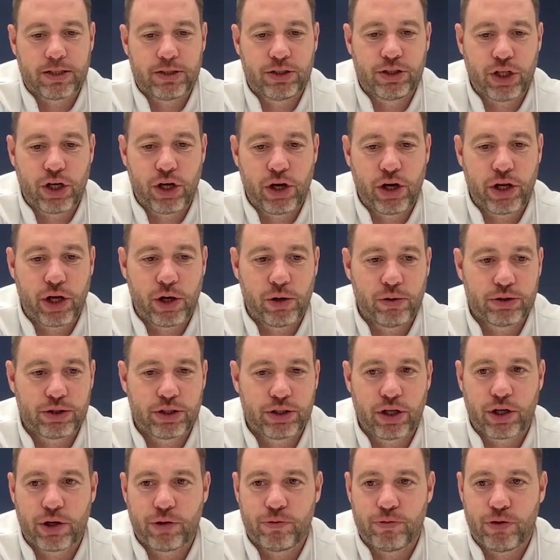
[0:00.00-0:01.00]
journos
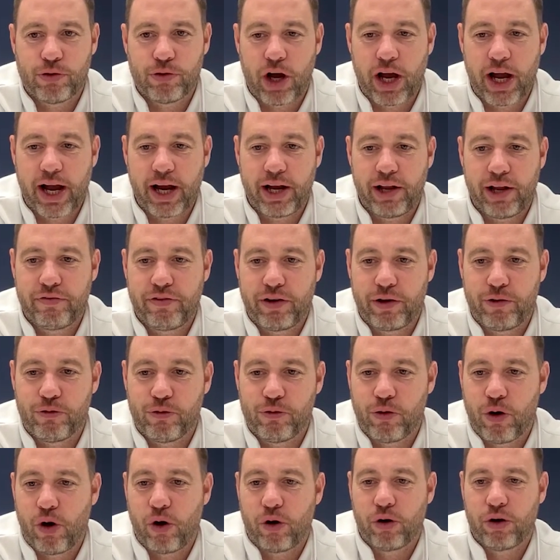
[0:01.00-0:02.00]
that can write anything
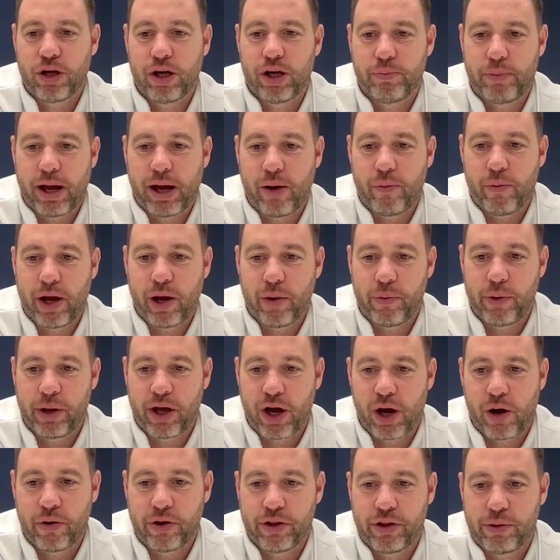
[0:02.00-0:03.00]
wrong about where we
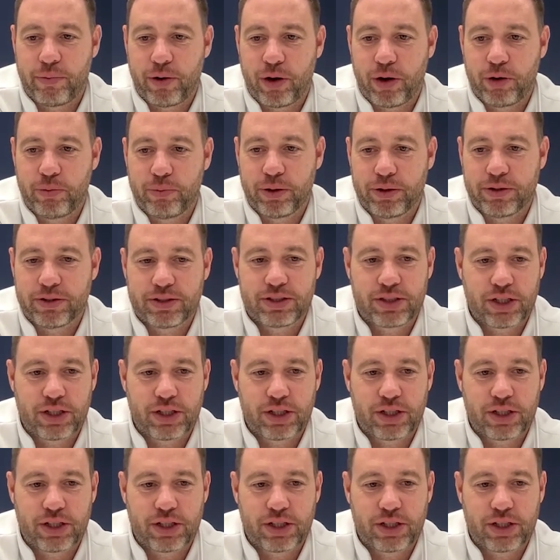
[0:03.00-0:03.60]
are at the moment.